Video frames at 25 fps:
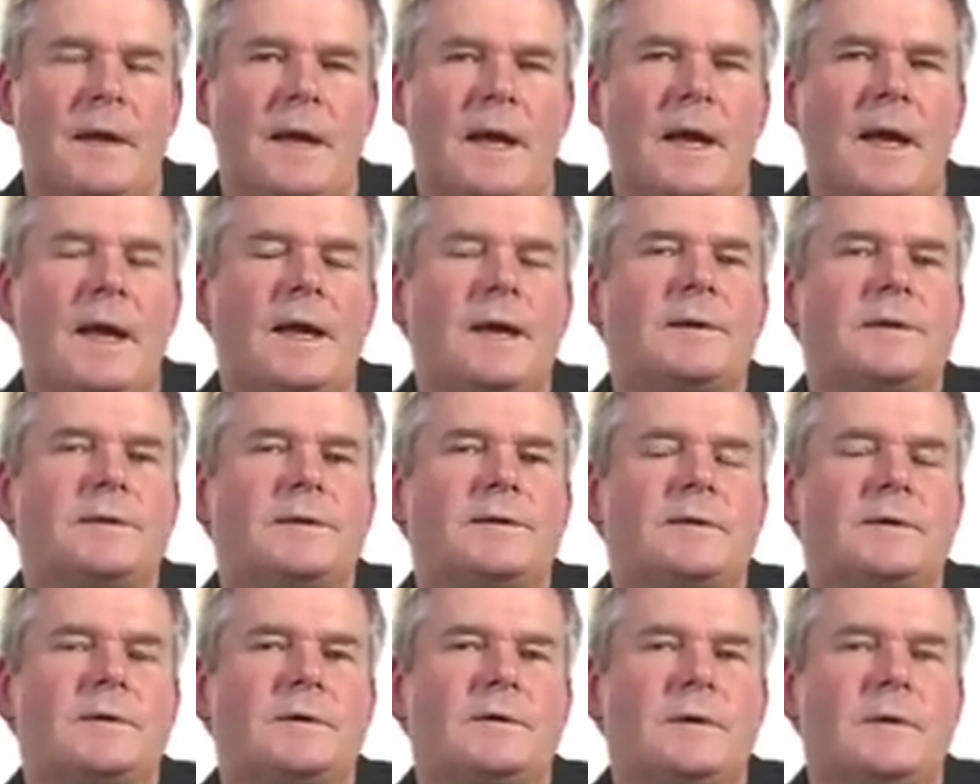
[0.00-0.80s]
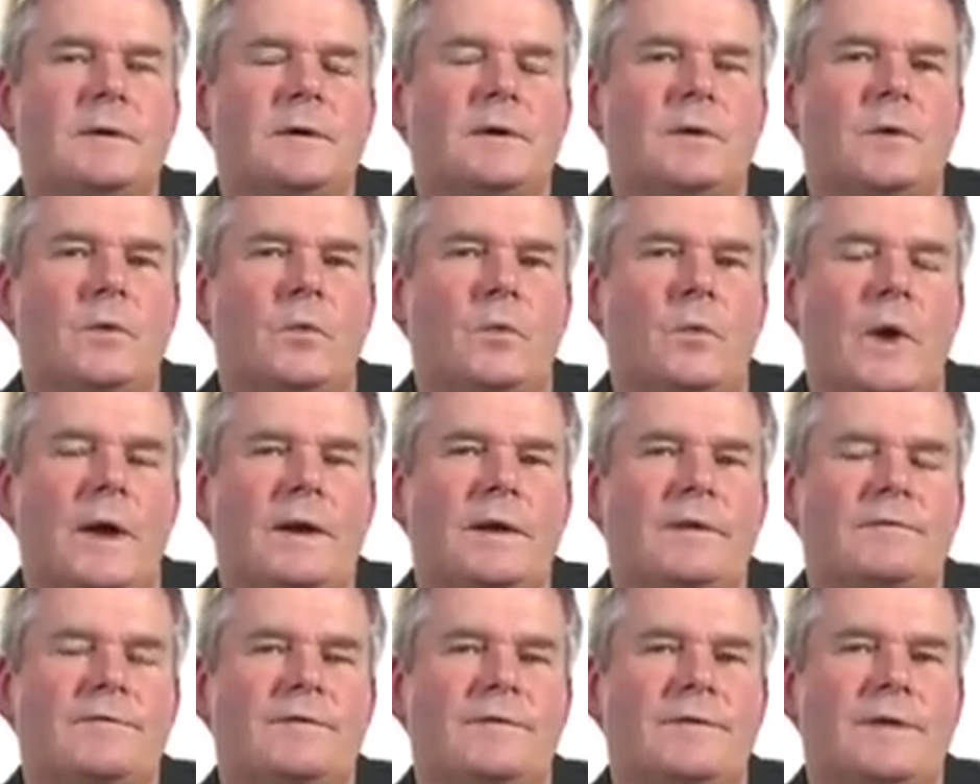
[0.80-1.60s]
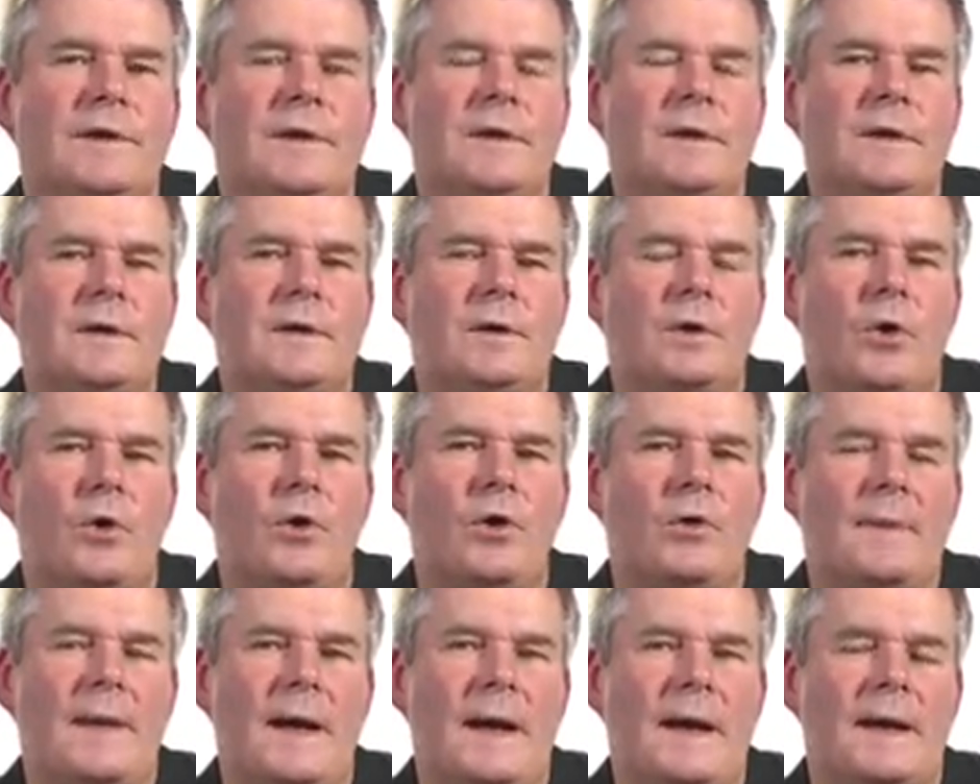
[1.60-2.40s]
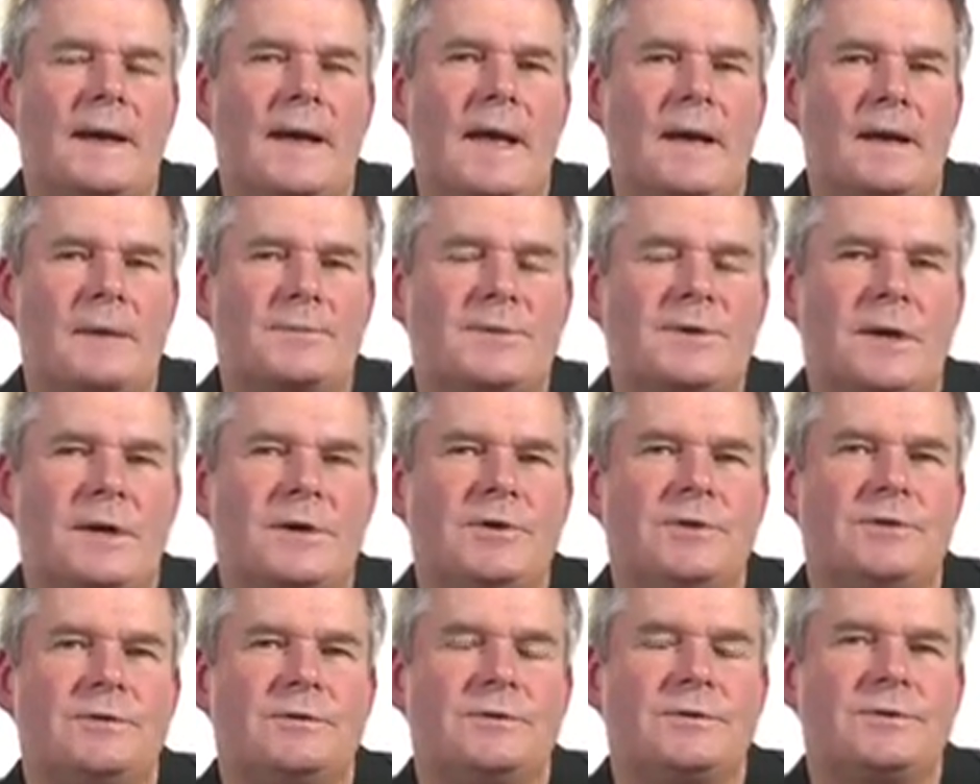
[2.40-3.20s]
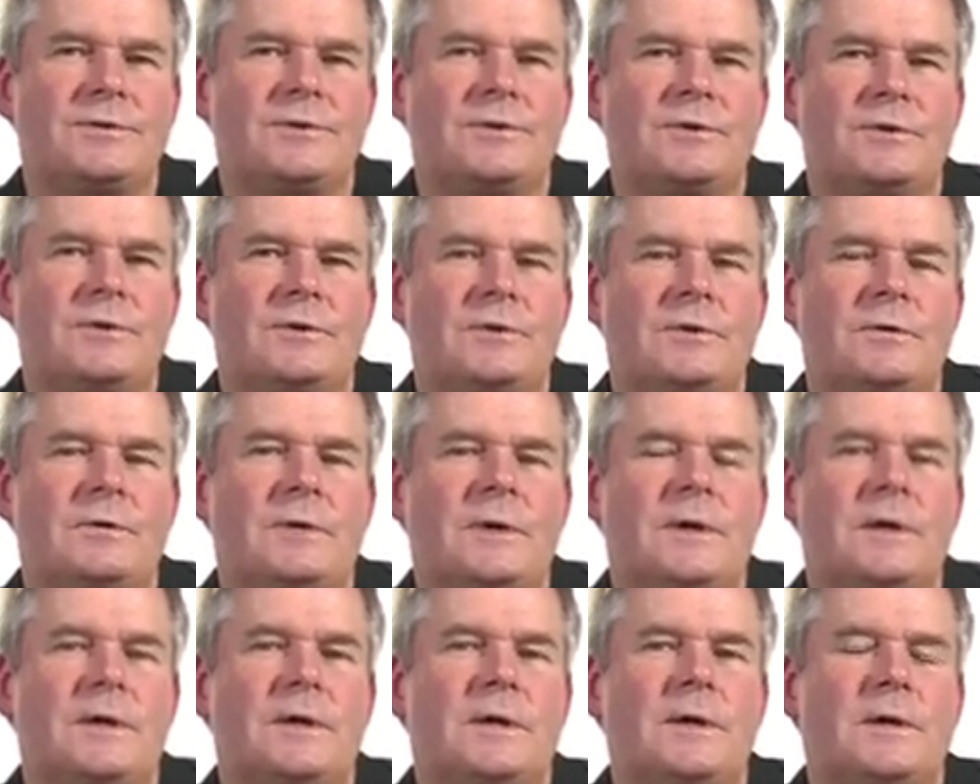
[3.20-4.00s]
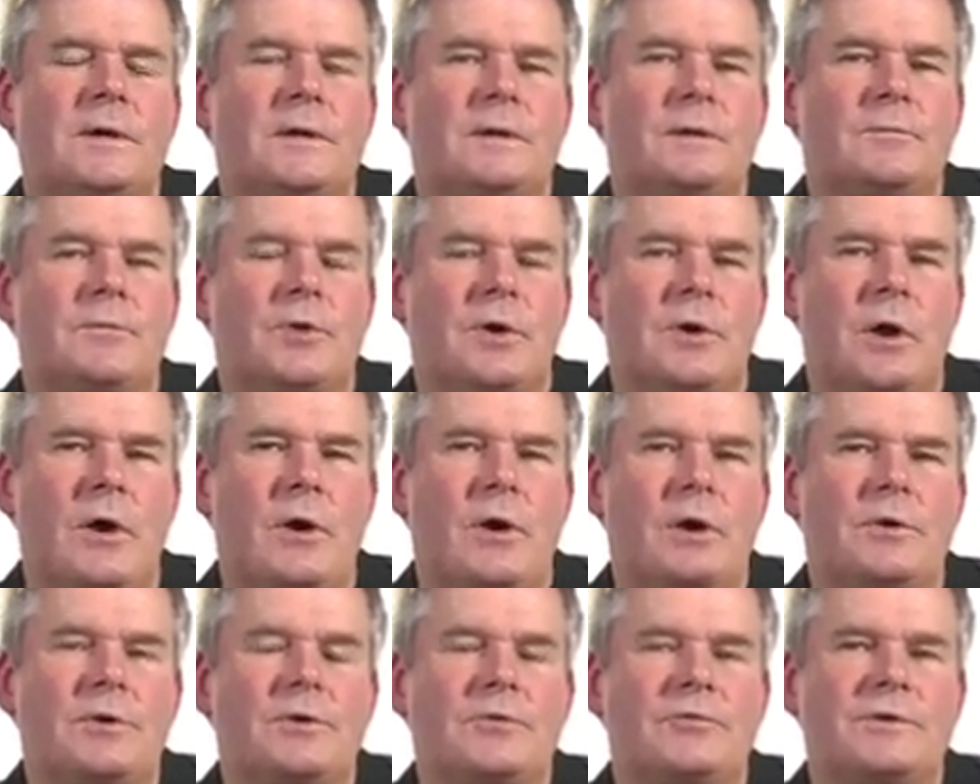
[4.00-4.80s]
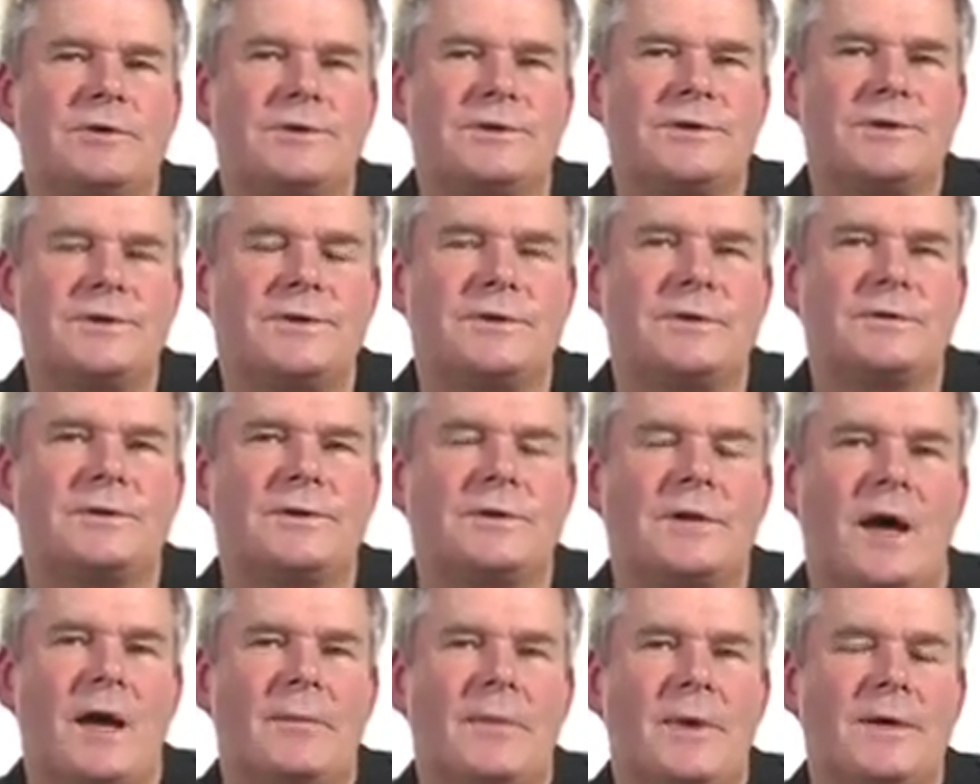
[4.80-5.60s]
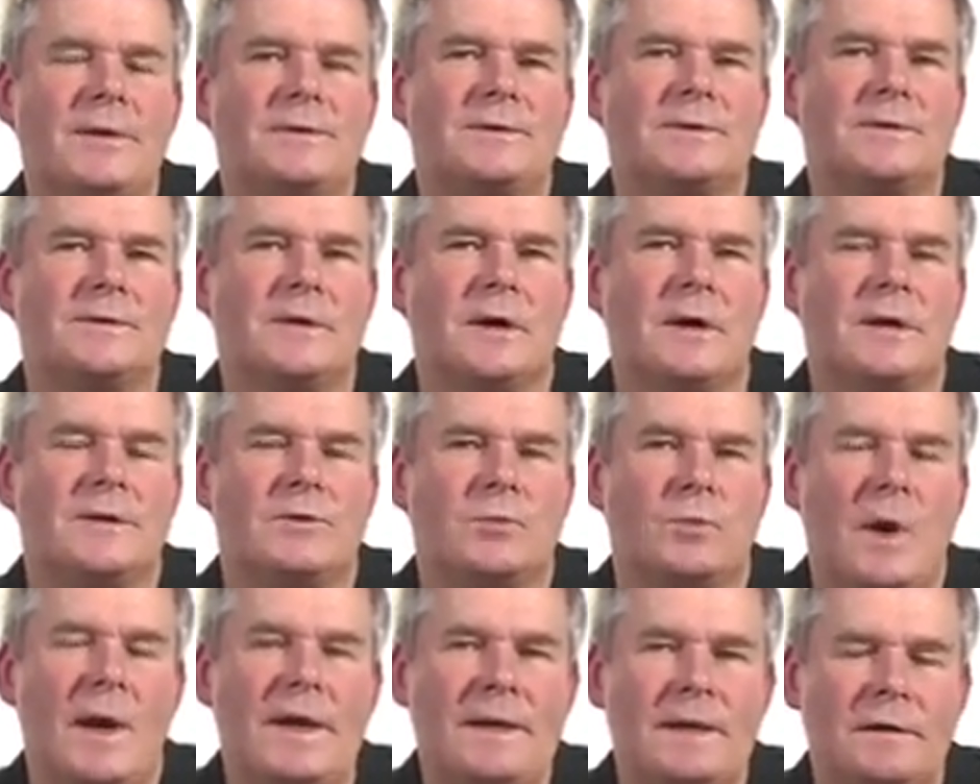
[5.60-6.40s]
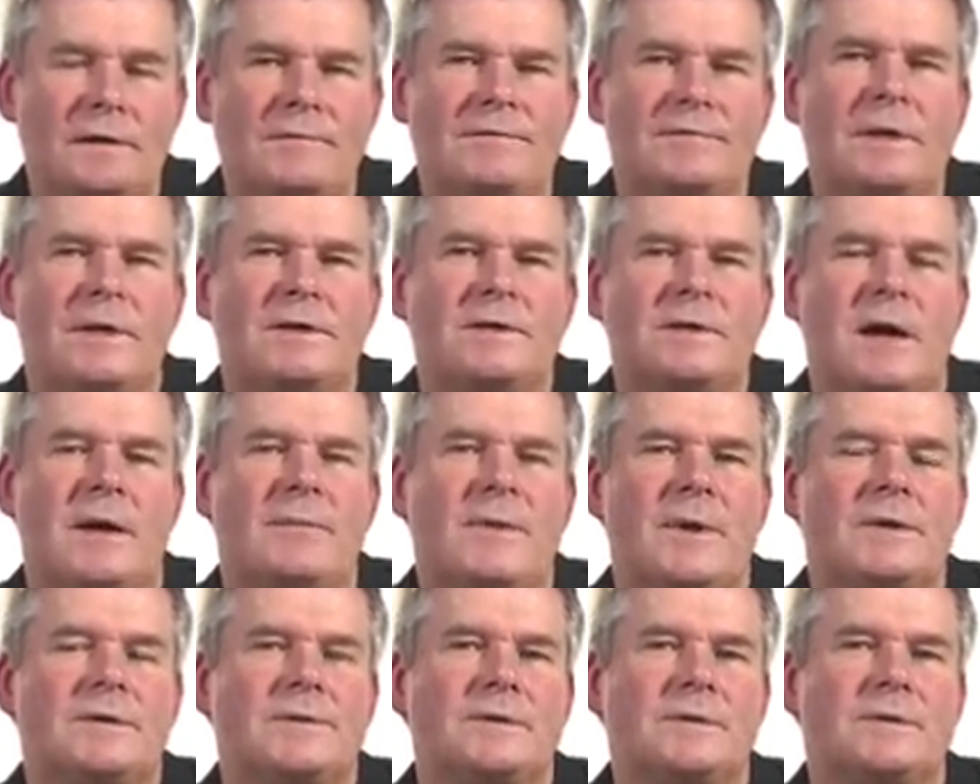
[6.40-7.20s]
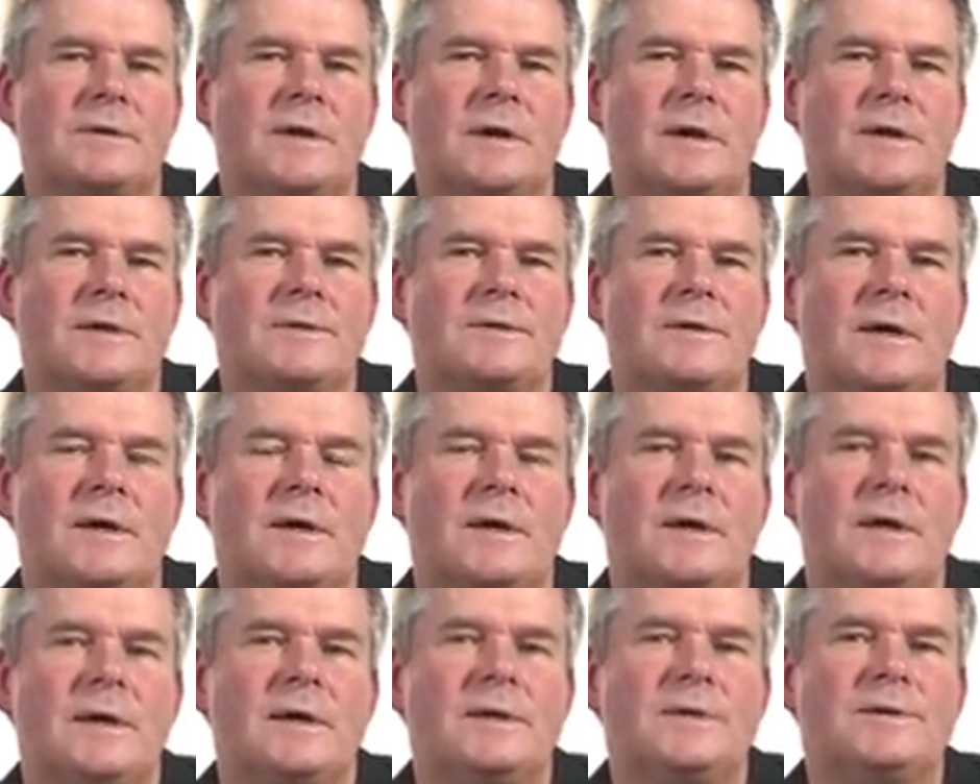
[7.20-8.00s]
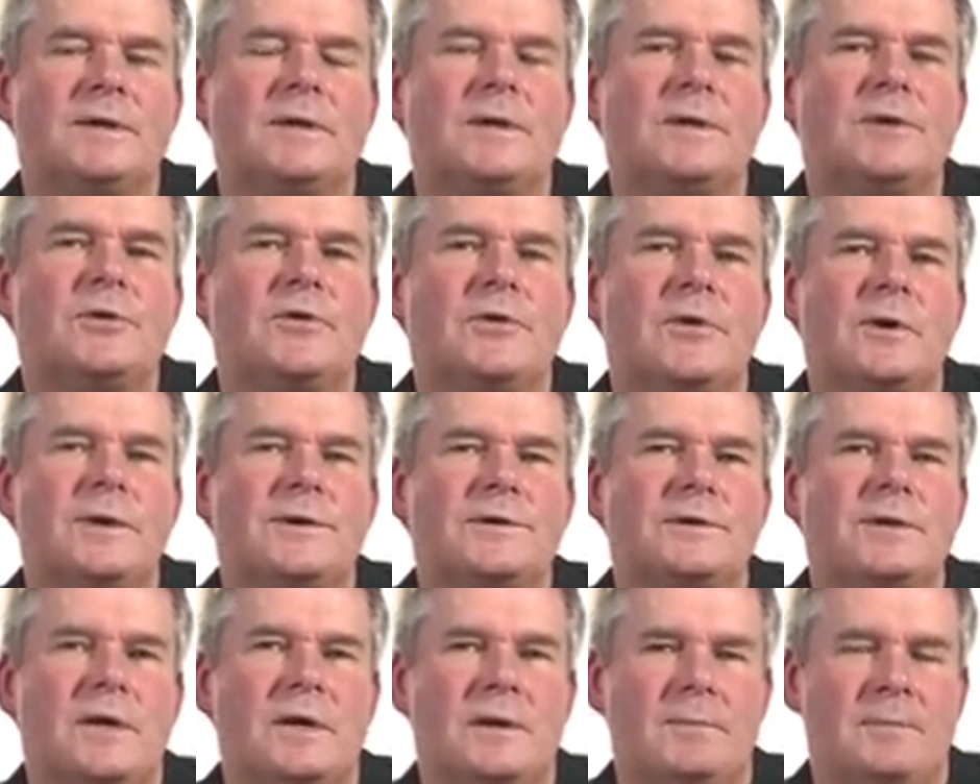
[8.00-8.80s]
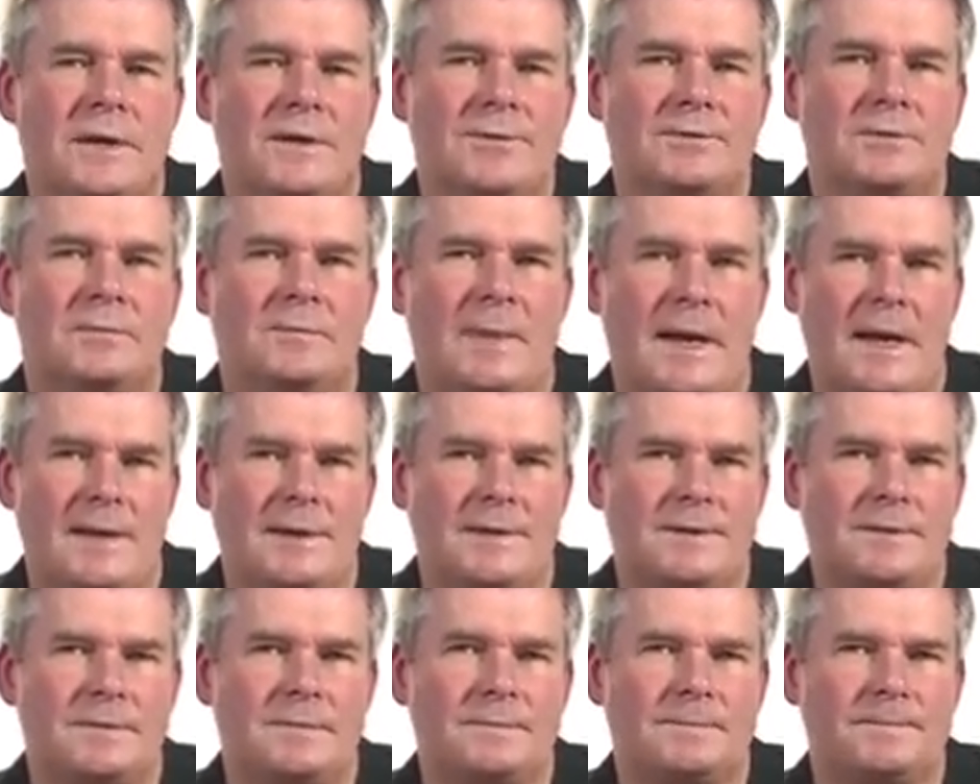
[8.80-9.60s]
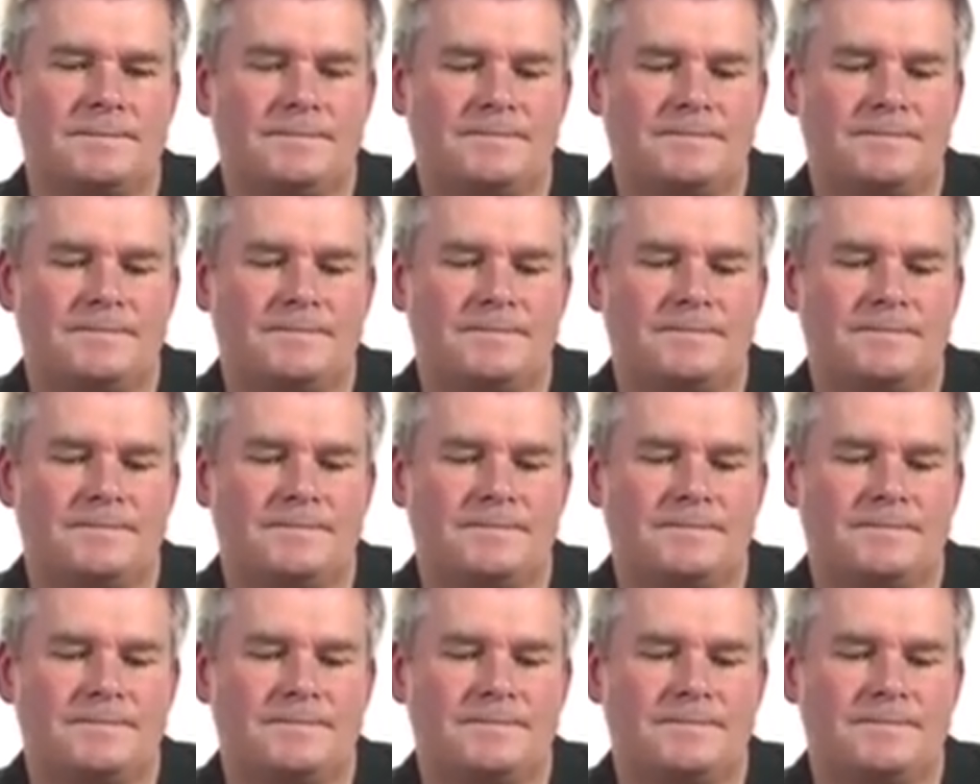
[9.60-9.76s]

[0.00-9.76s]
And one of the hallmark adaptations to prolonged resistance type exercise, weightlifting type exercise, is an increase in muscle mass.